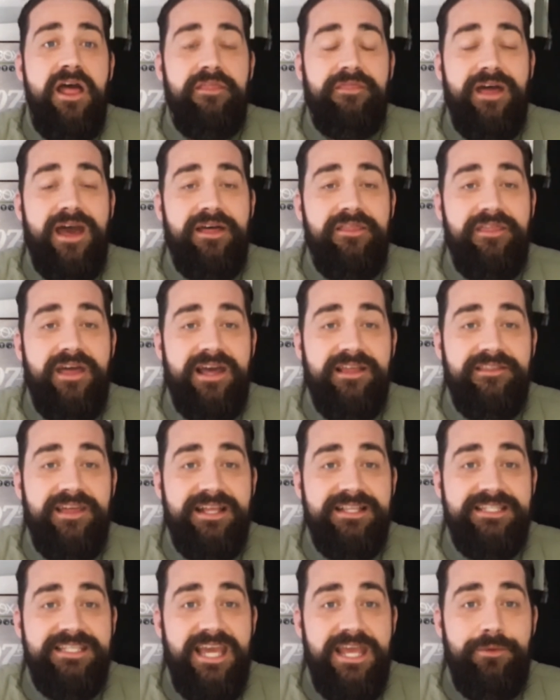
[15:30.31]

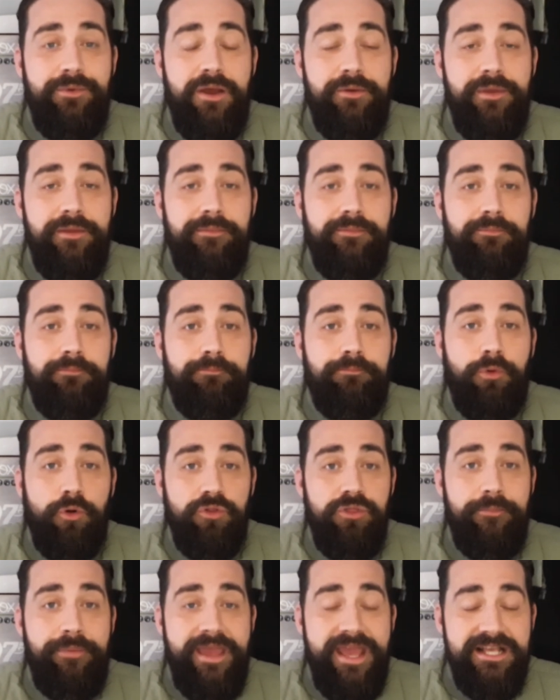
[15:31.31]
that day where we
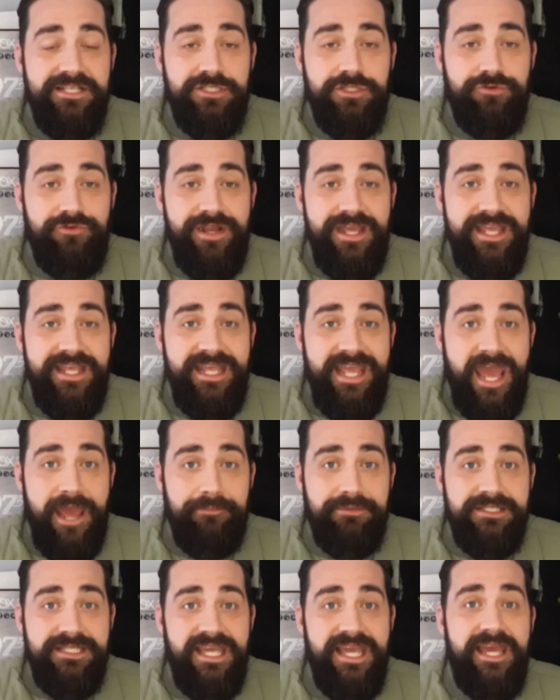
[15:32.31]
bought the PS3,
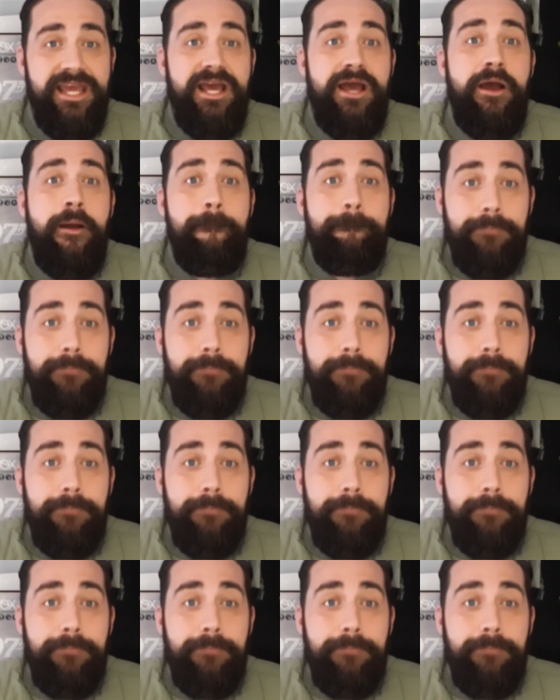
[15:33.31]
kept it,